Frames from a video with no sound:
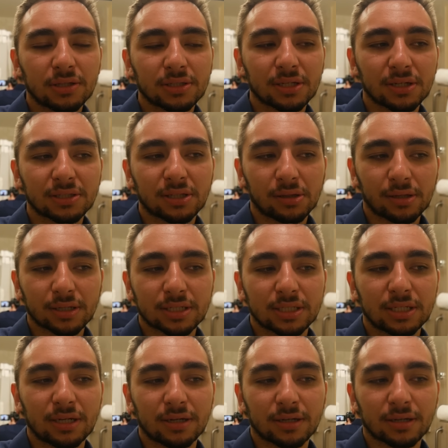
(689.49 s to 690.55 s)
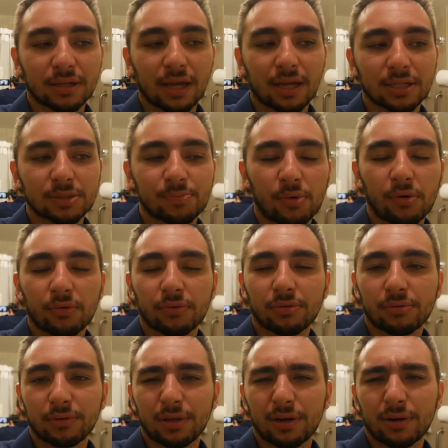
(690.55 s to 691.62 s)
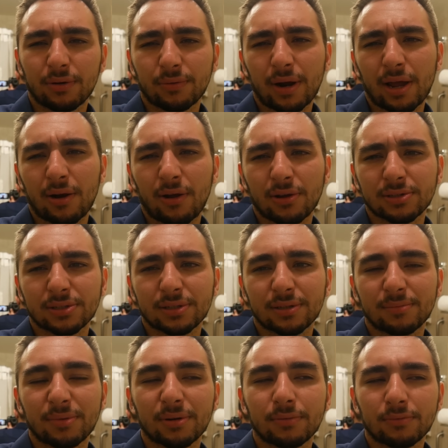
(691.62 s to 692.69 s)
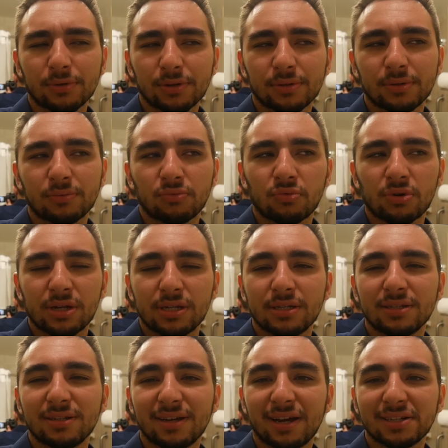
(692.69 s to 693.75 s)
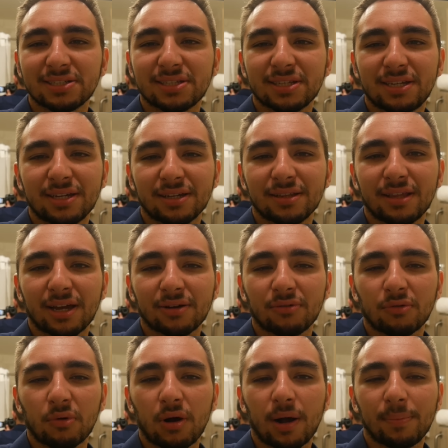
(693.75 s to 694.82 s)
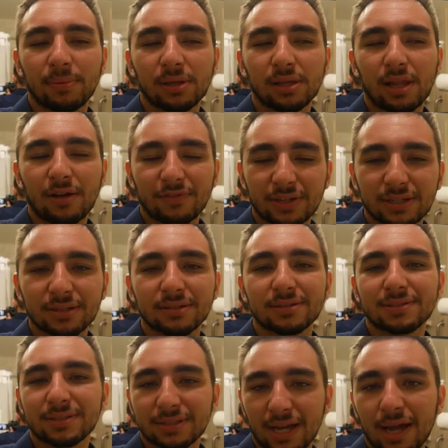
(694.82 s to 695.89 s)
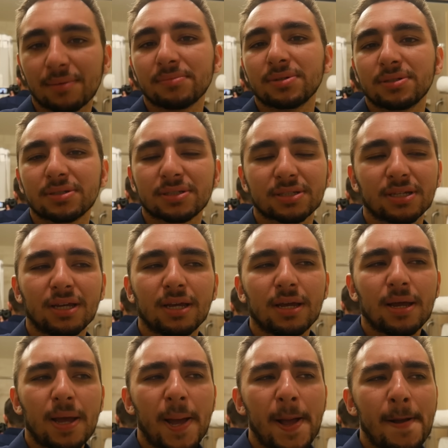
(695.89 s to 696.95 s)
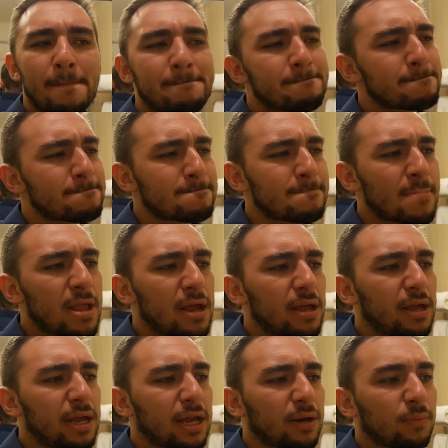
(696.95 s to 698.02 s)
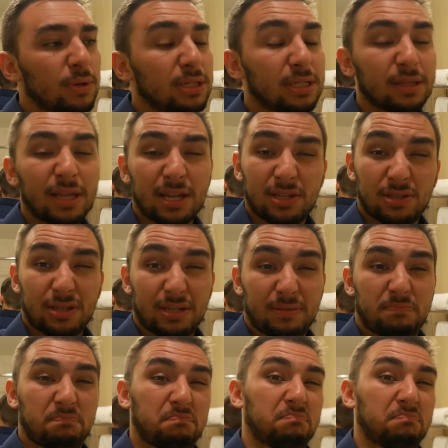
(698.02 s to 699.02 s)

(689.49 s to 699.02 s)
to Lexion as both, you know, Rad Austin, but really Reed as the kid that grew up loving zombies. And we did that to like